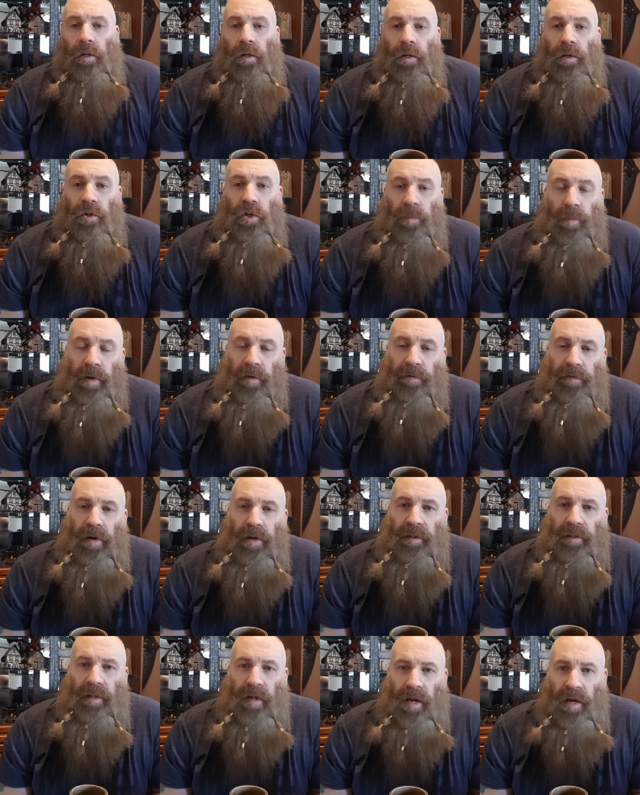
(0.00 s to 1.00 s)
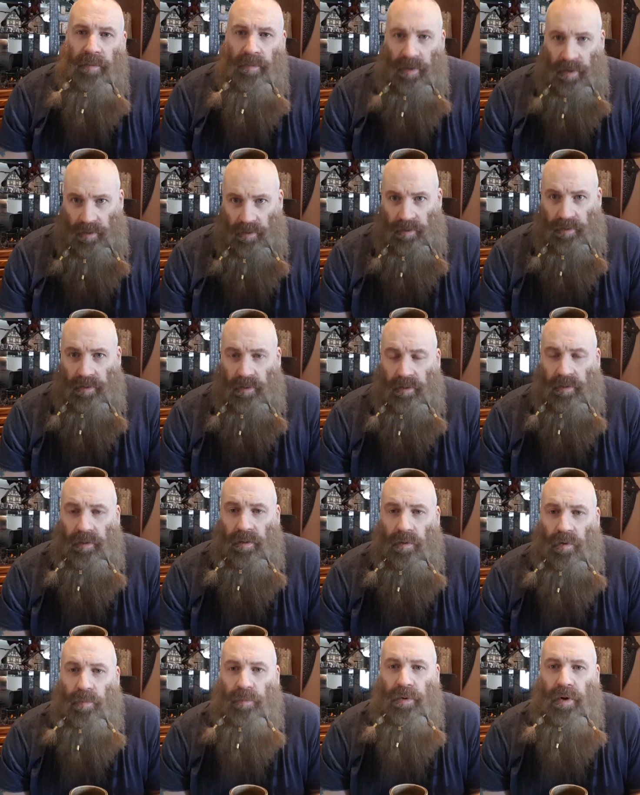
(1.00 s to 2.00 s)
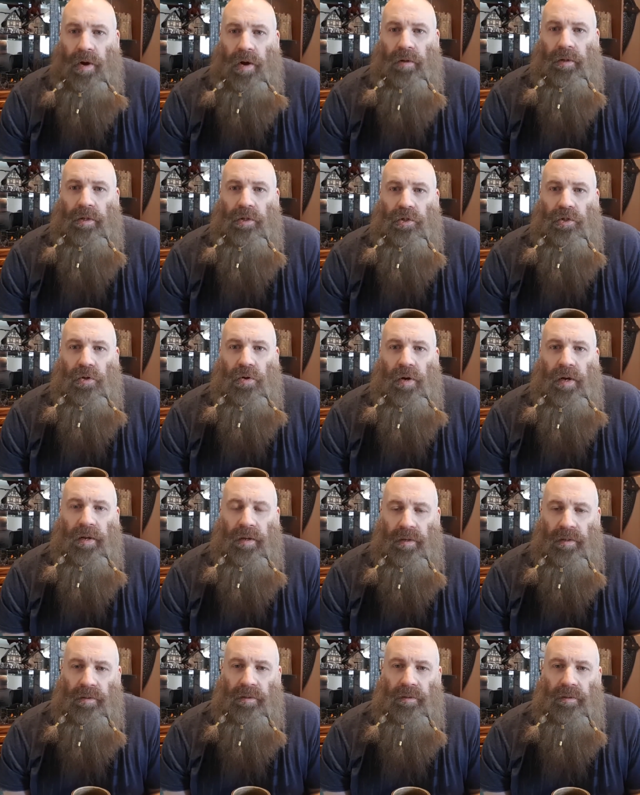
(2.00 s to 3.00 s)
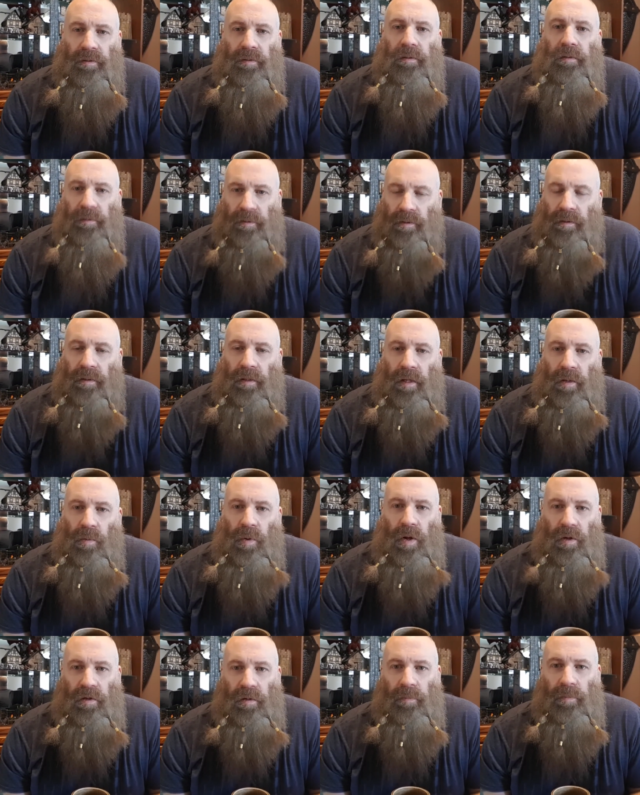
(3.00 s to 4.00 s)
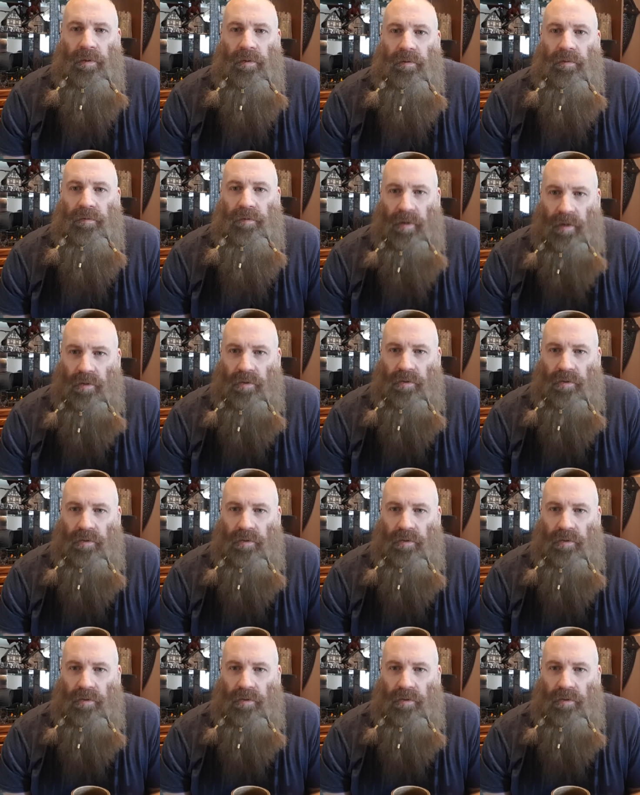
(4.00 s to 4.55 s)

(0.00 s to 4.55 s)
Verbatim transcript: Should be a fun time. Hope you all enjoy and welcome fellow